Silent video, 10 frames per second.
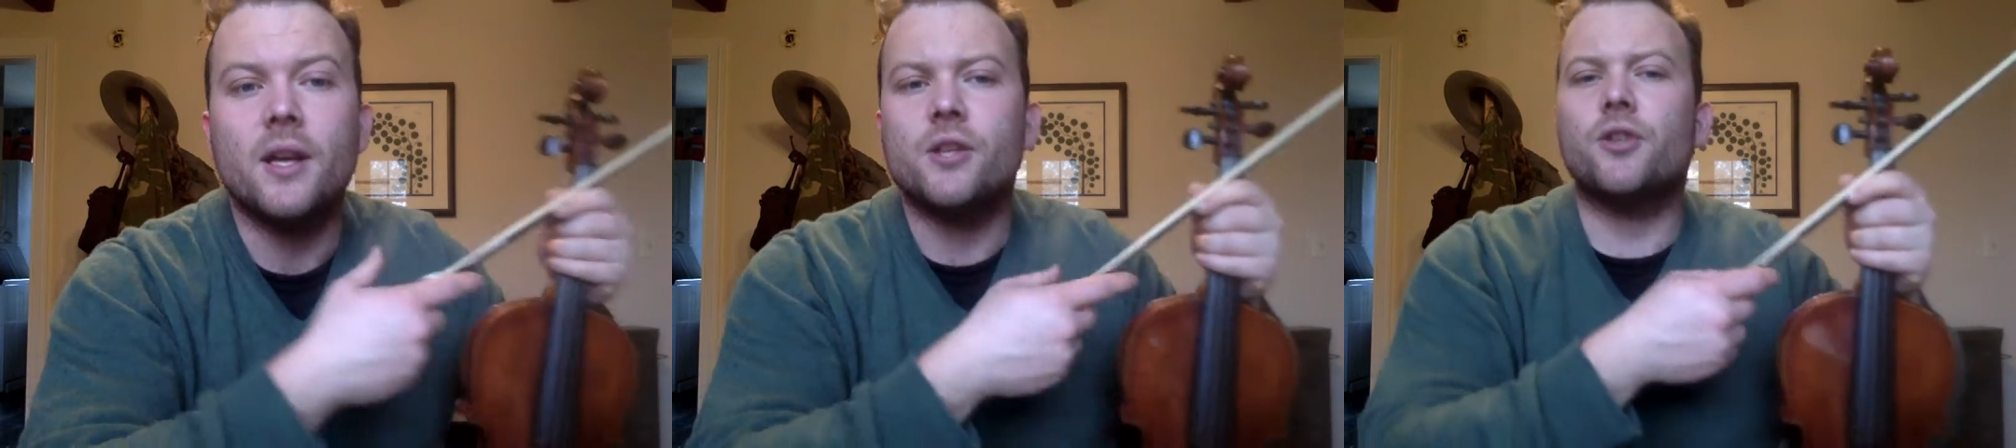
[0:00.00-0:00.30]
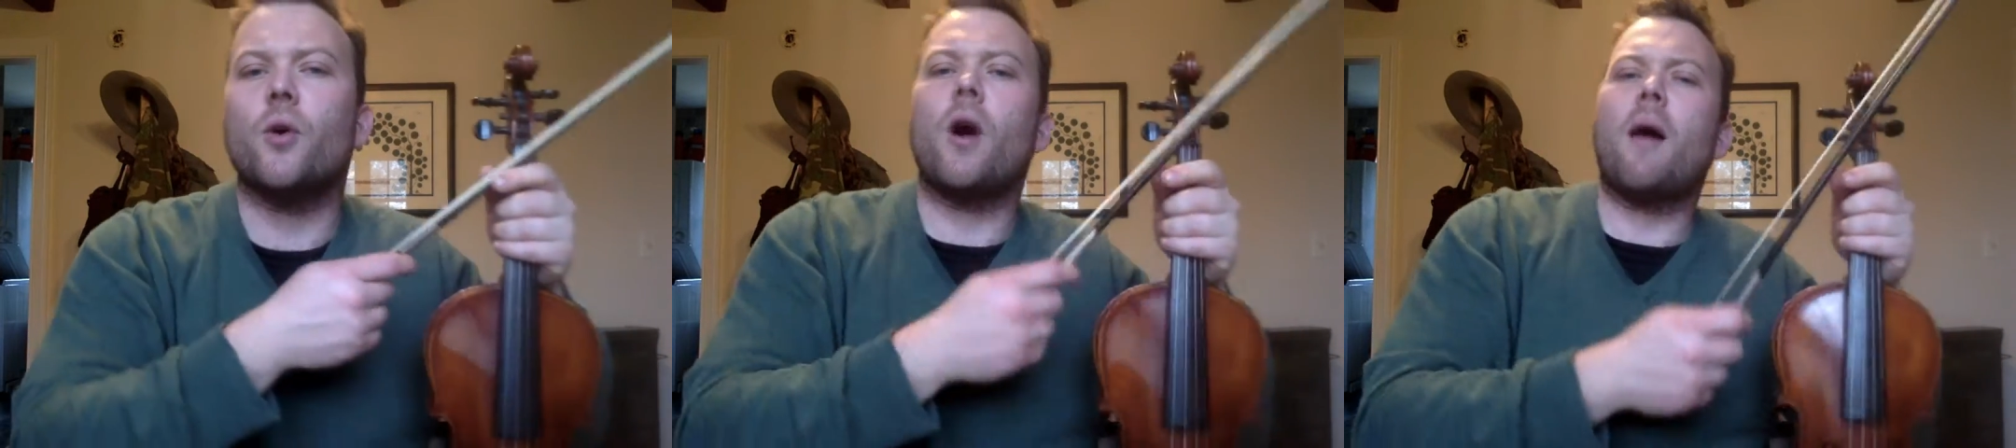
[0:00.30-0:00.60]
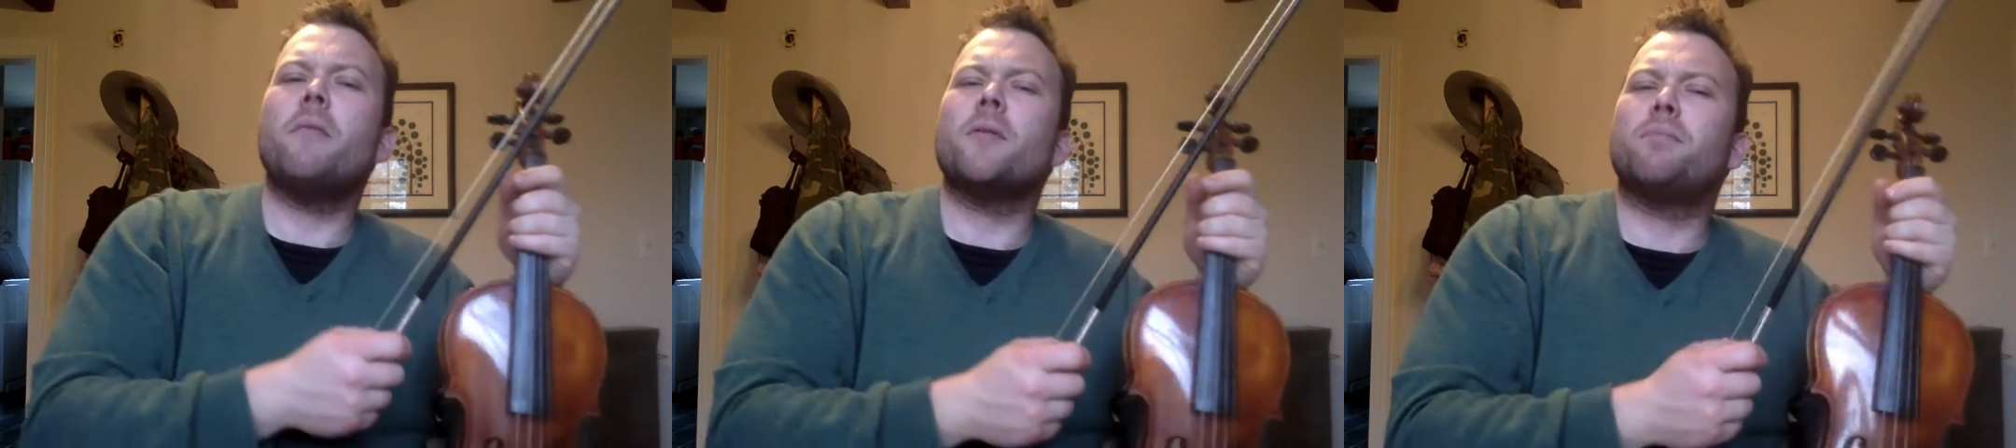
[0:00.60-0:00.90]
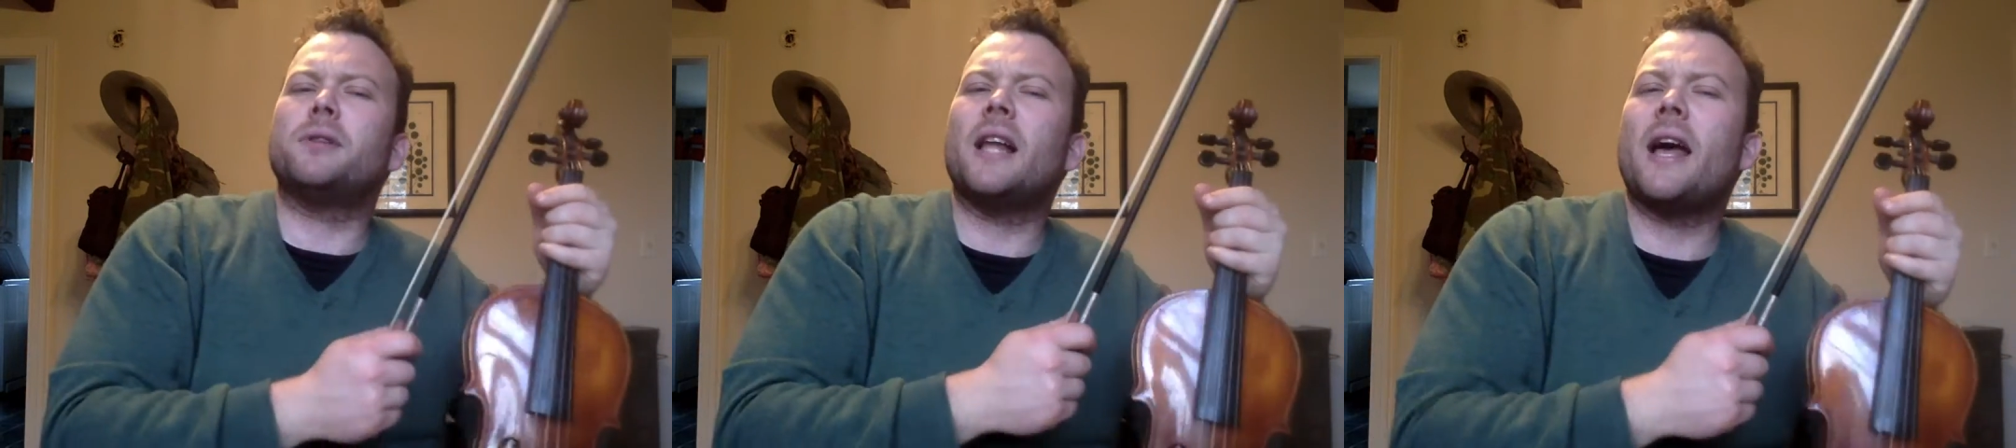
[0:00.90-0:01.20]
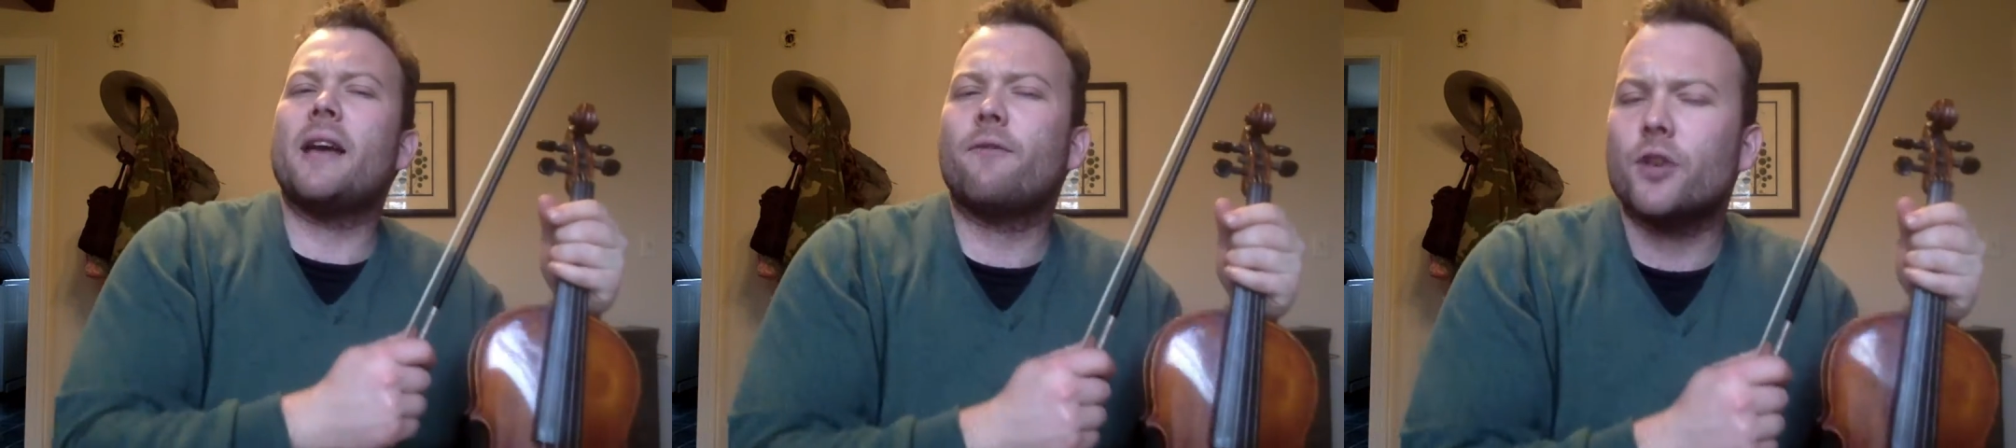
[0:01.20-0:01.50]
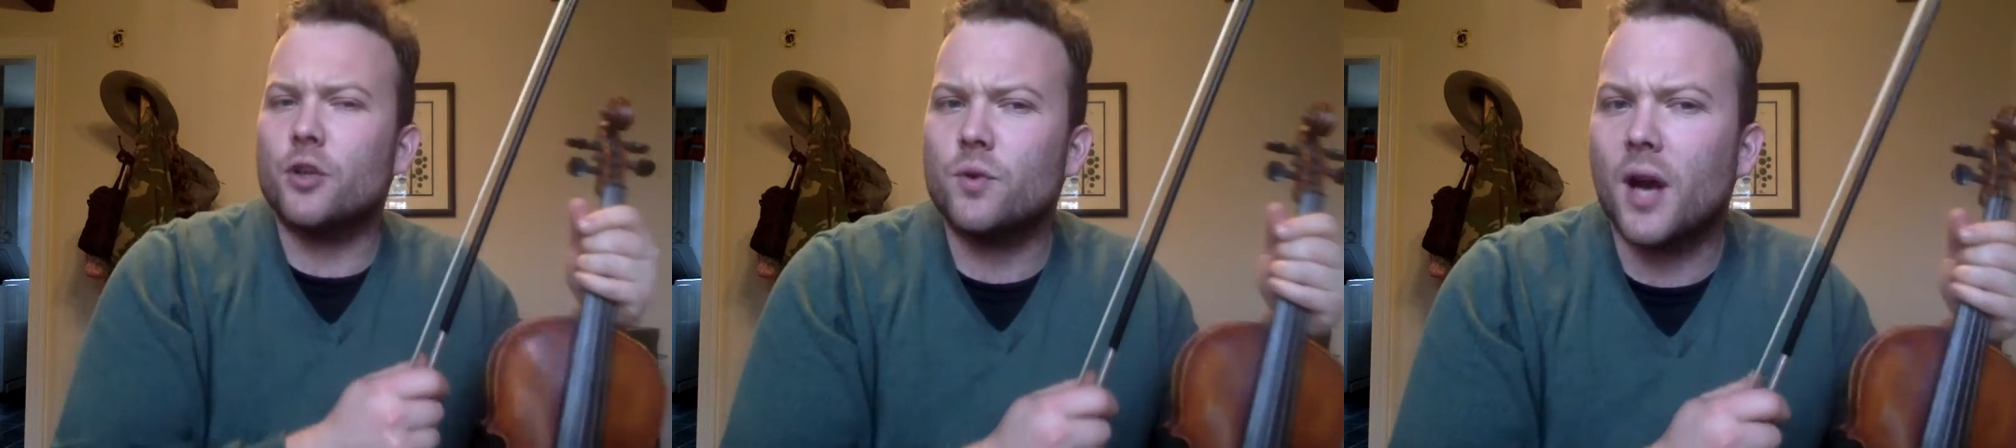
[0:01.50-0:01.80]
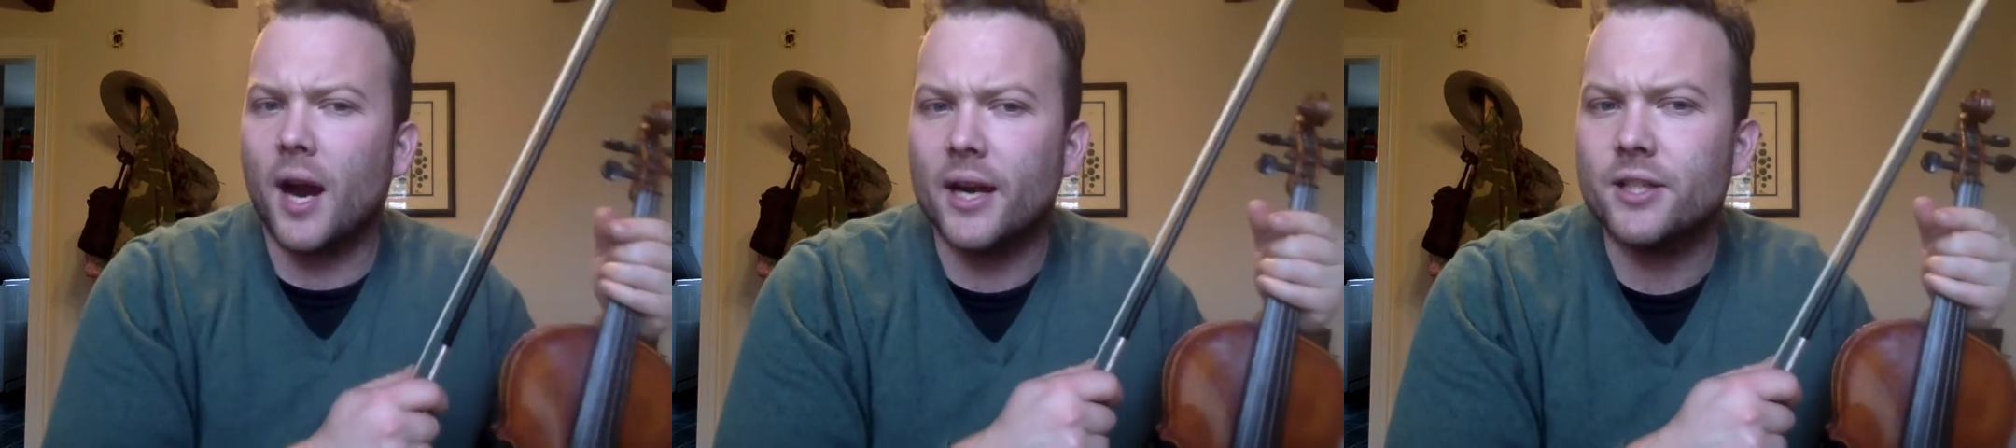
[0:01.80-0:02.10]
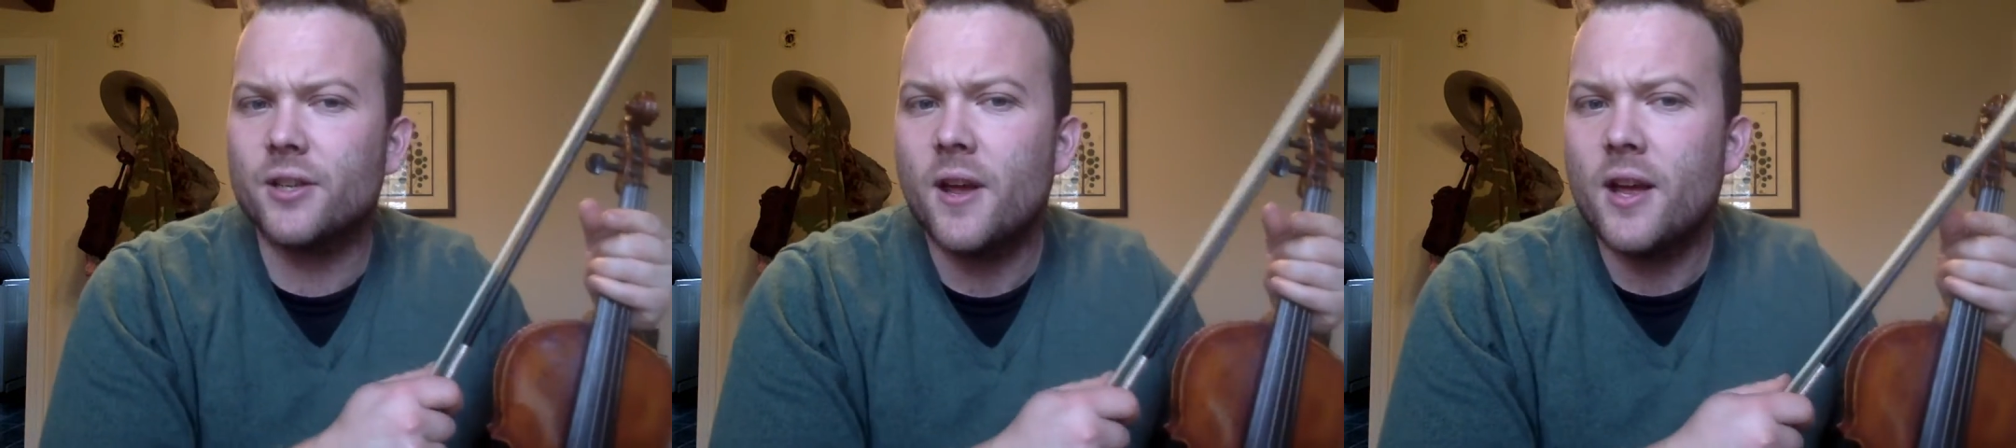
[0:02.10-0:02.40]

So I'm going to play for you guys